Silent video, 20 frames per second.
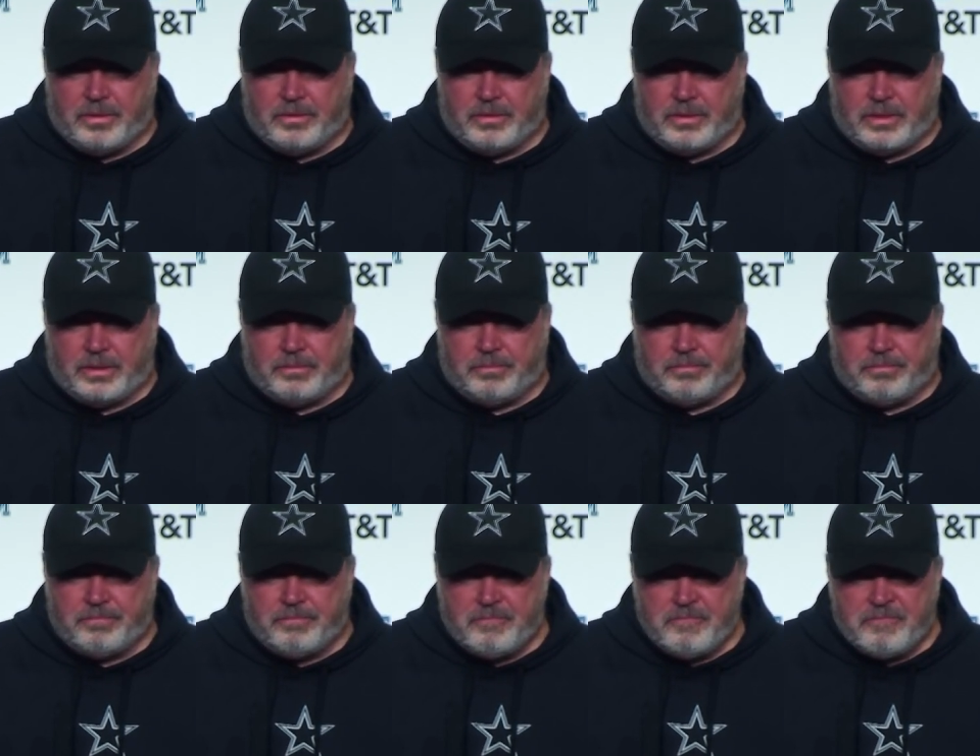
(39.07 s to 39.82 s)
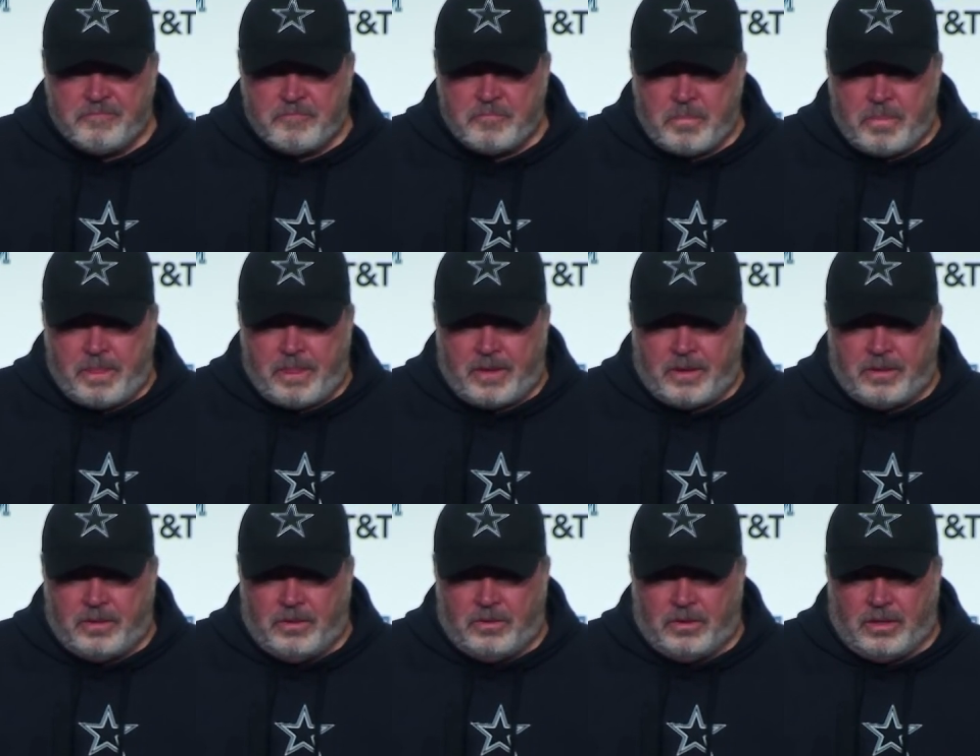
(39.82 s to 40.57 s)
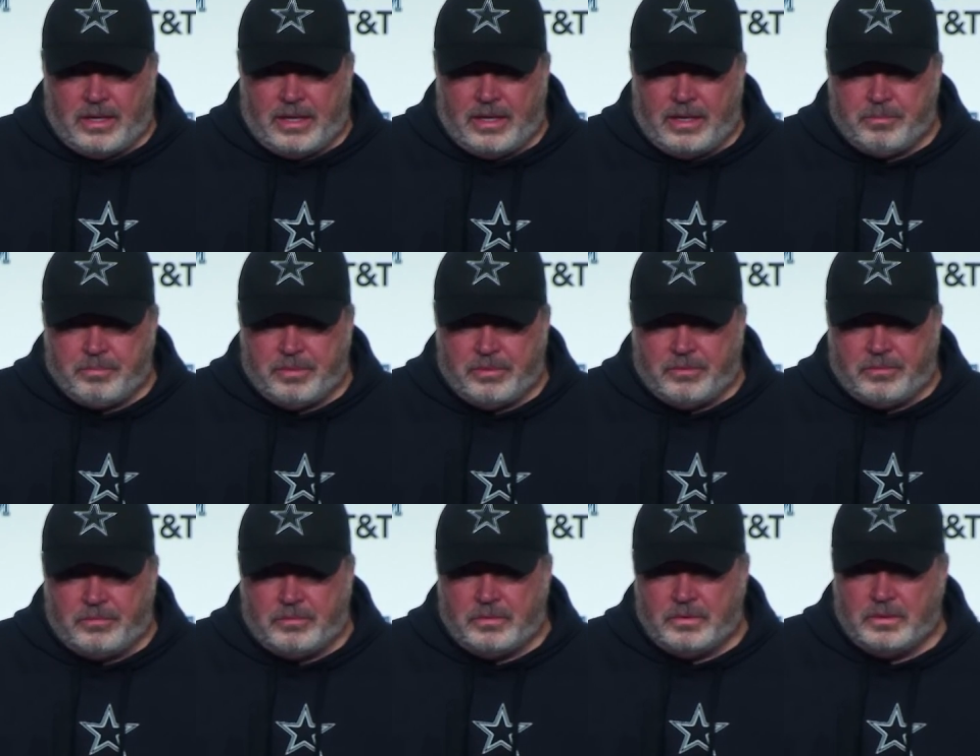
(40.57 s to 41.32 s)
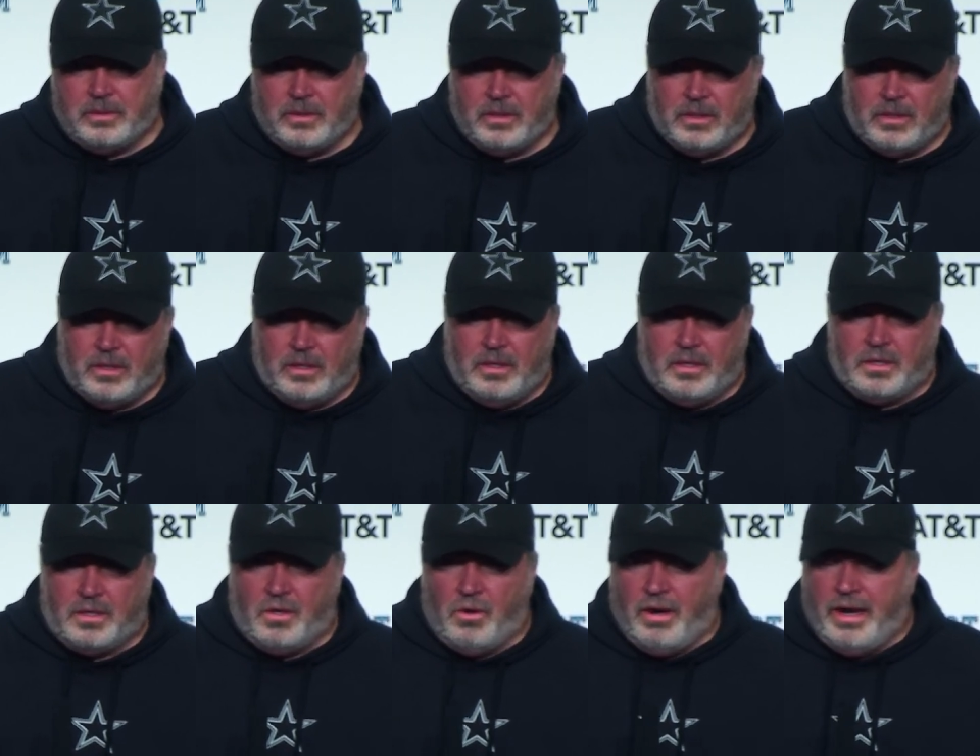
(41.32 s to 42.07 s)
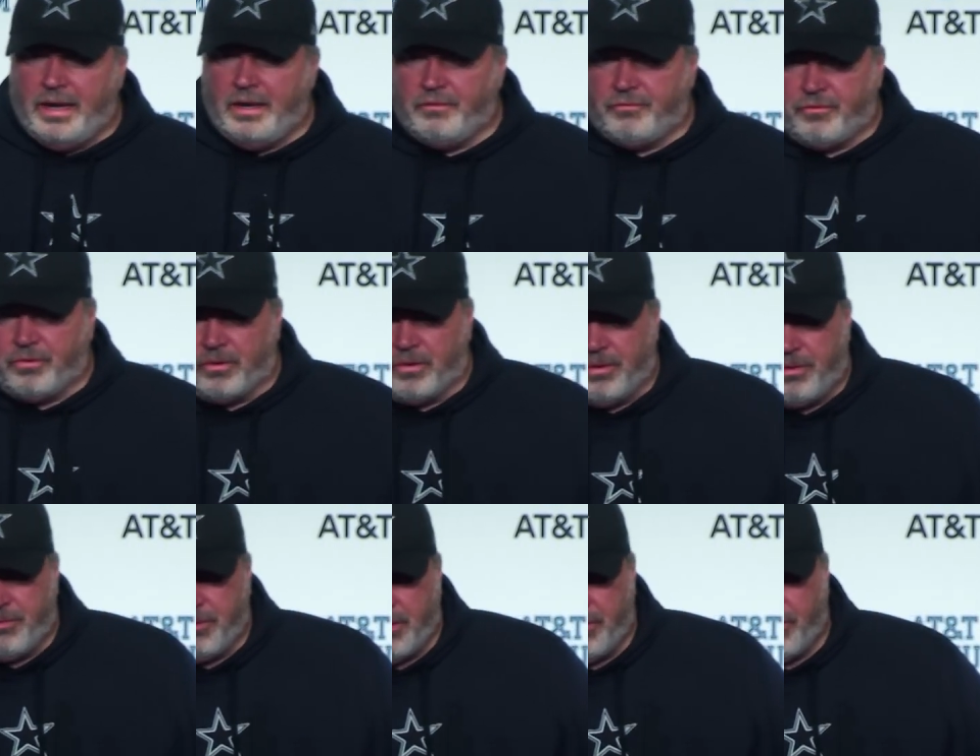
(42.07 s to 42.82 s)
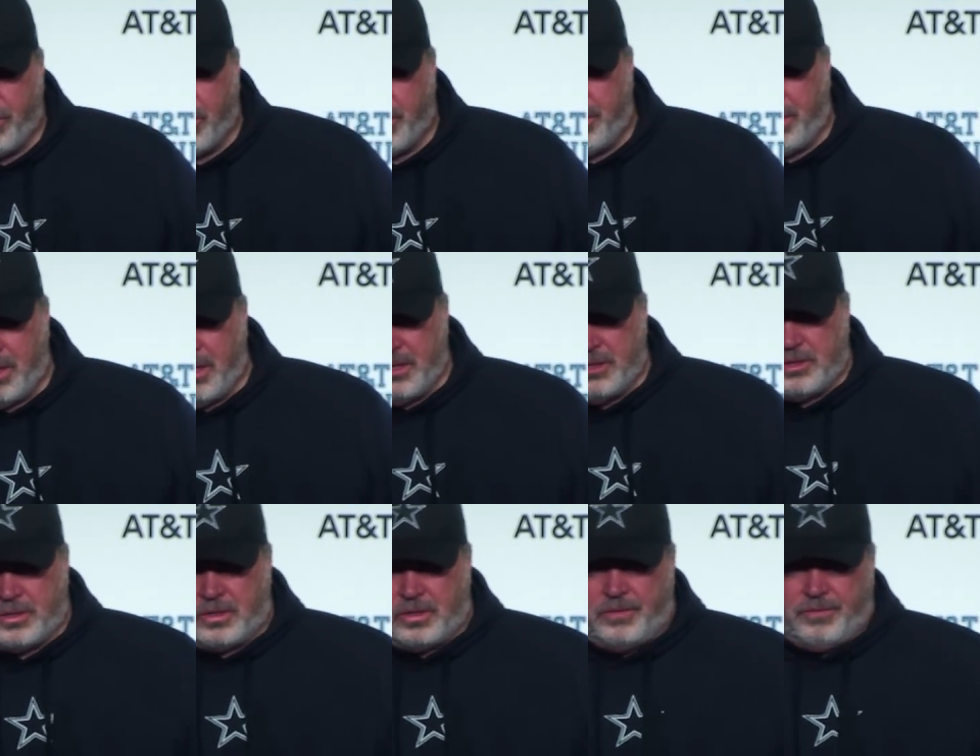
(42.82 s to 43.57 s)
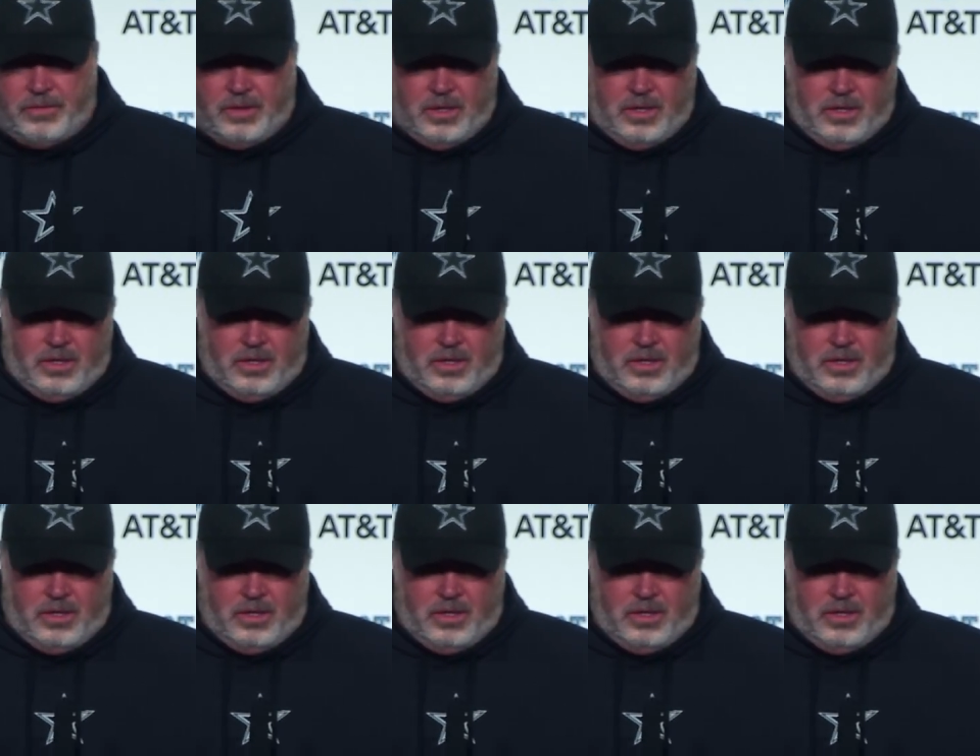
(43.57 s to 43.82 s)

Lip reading: Line up and go at it for 3 or 4 plays. So.